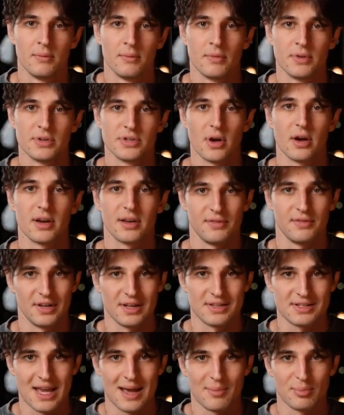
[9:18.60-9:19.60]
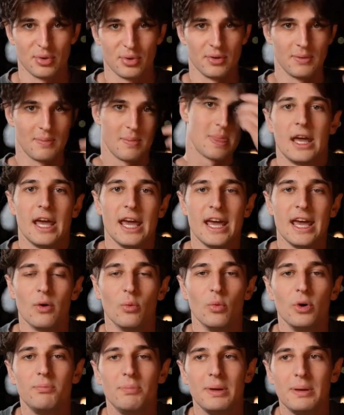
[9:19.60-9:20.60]
So I'll give you an example. It
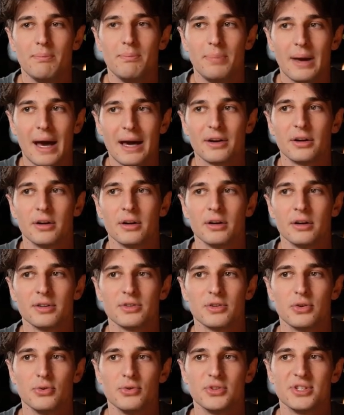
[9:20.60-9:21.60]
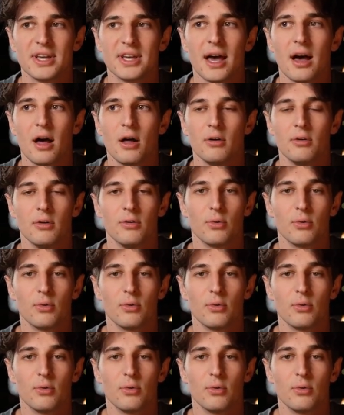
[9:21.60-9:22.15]
would be better to sell,